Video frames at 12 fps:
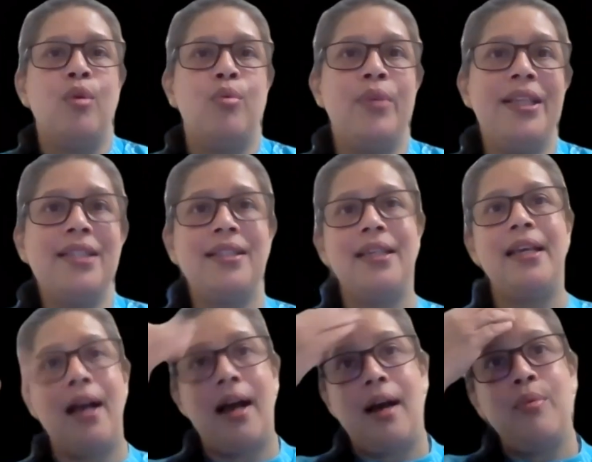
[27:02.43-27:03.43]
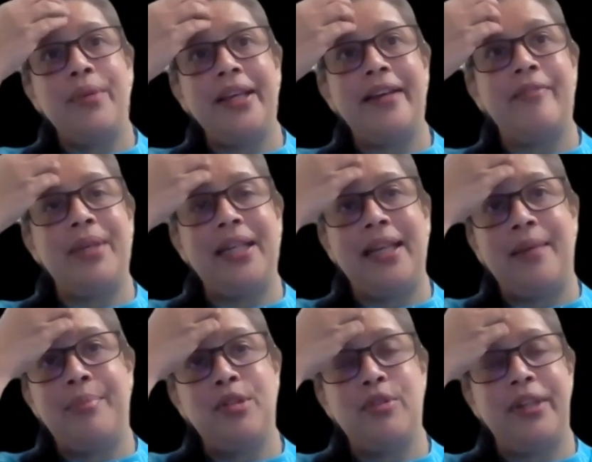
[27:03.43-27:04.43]
We see how we have been
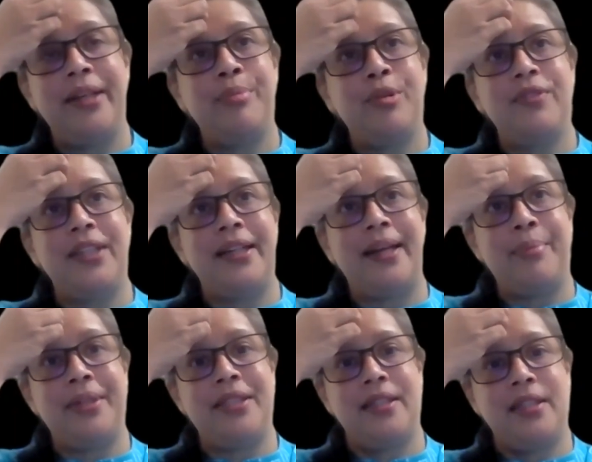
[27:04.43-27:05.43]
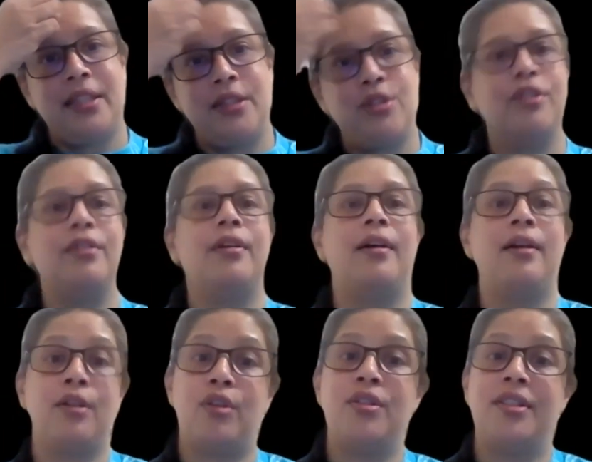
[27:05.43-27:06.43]
able to improve the representation
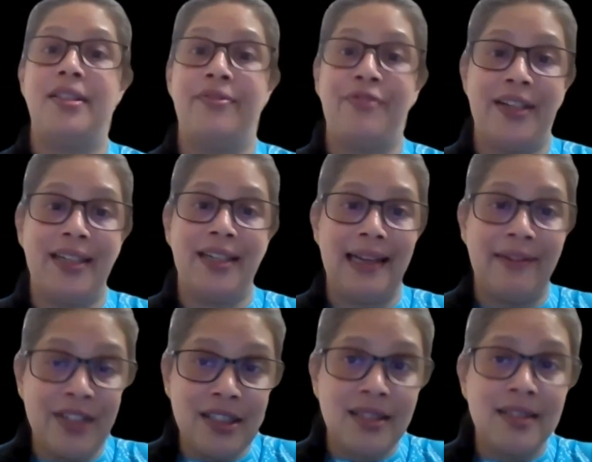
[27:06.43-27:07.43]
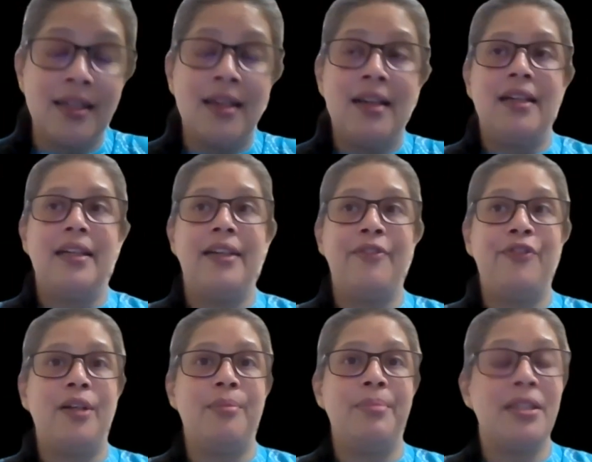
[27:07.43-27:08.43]
across different levels,
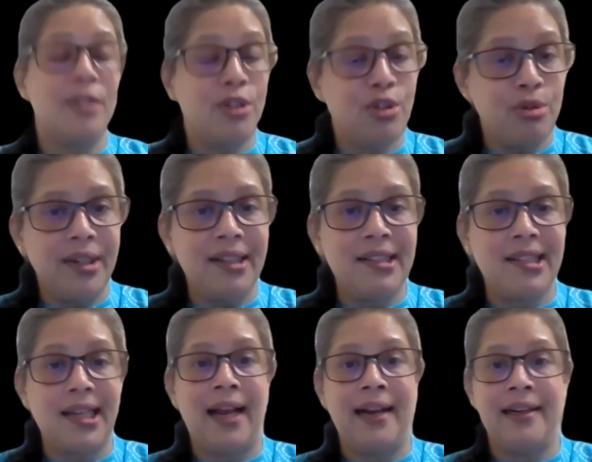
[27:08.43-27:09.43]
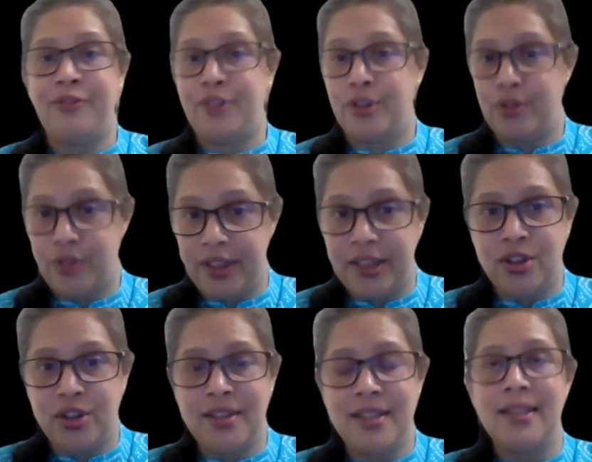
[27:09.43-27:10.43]
different business units, and different
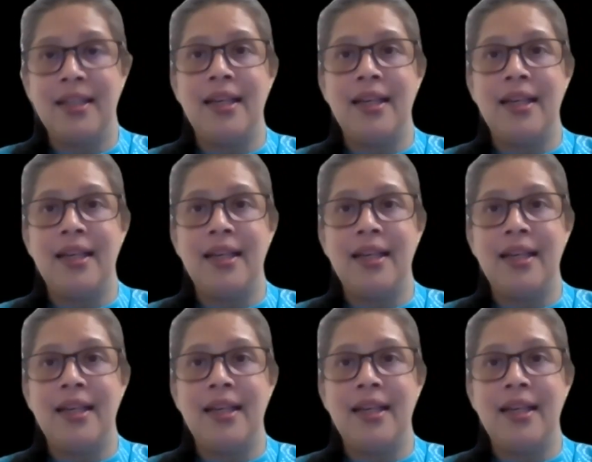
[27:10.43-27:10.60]
regions.